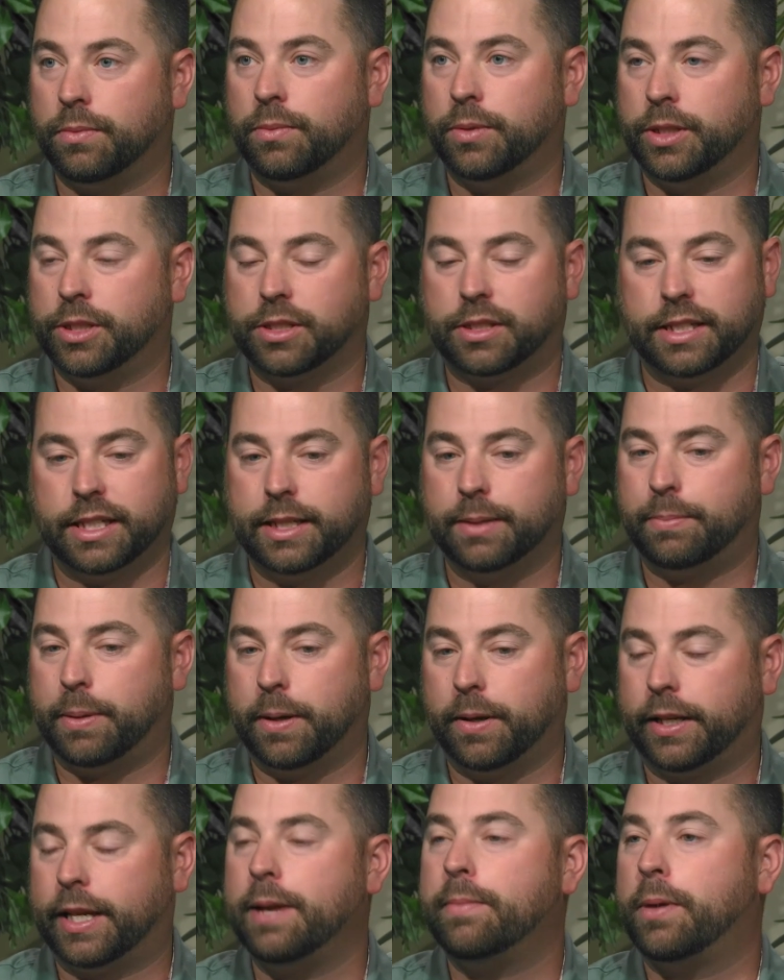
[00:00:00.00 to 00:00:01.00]
we just need to
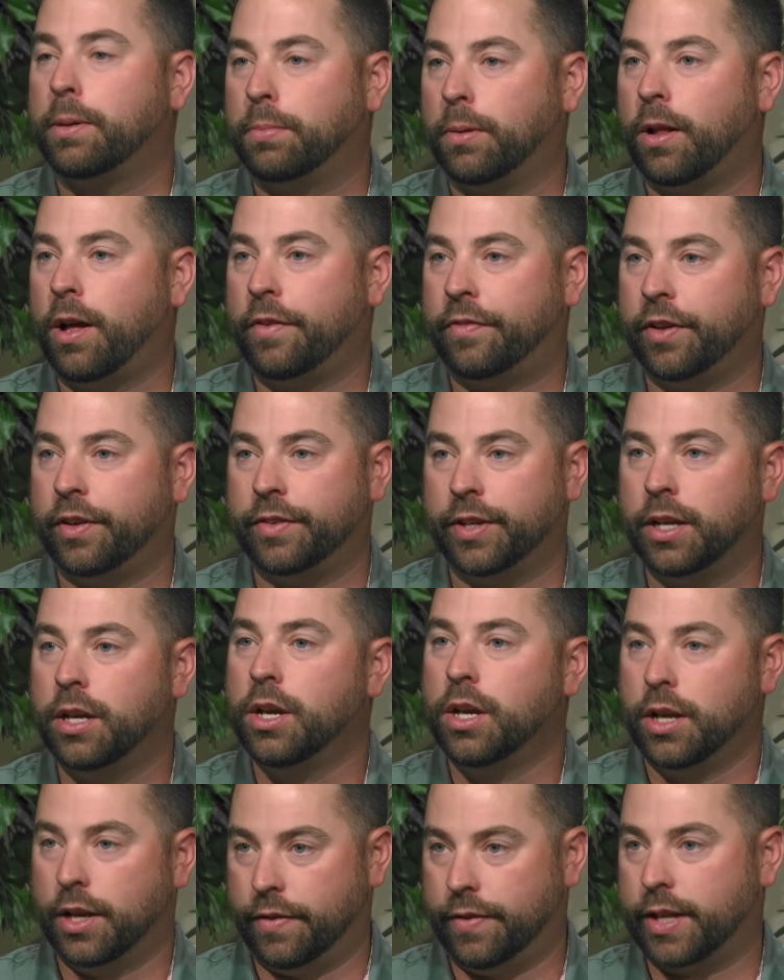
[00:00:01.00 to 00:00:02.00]
keep people off of it,
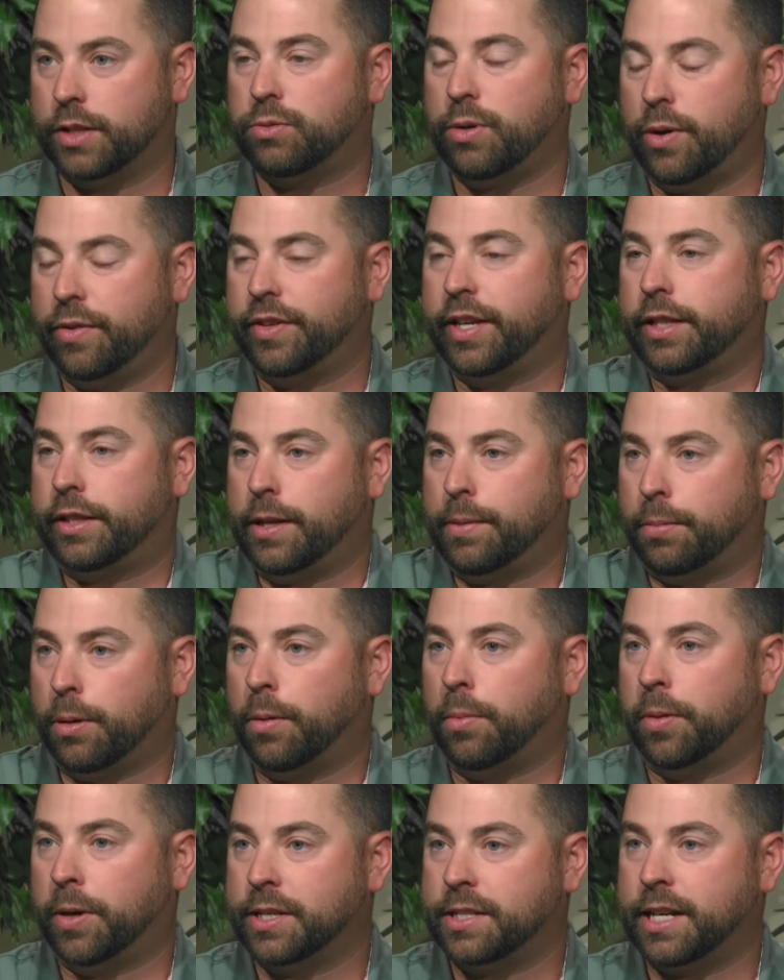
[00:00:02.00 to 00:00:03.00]
and that's why we've got the
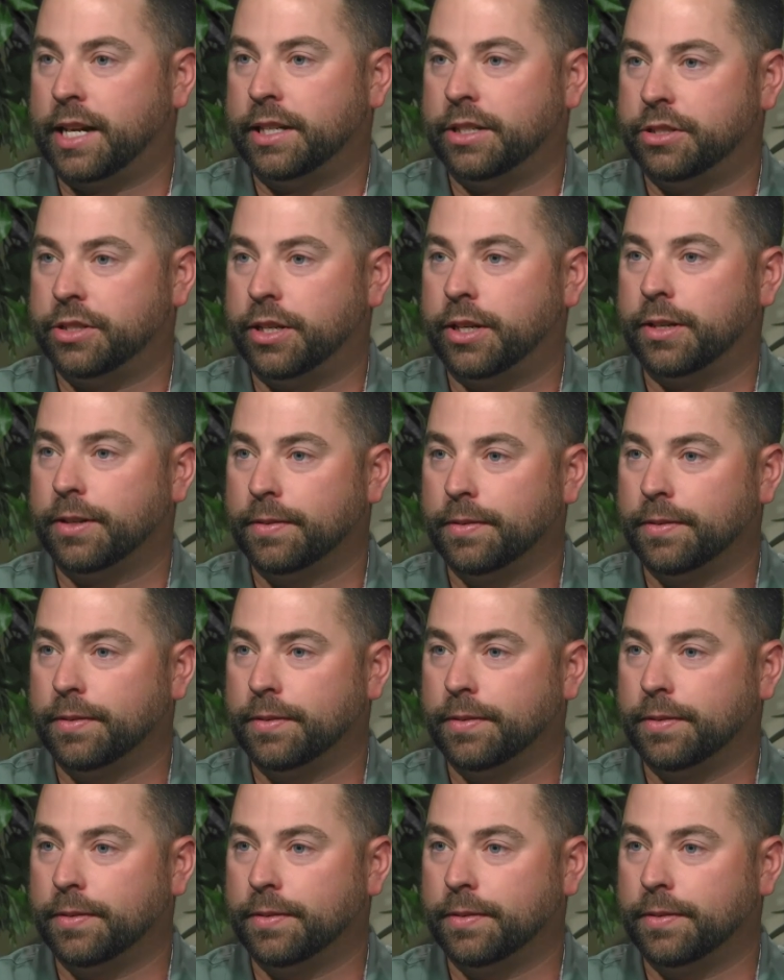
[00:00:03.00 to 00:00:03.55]
appropriate signage there.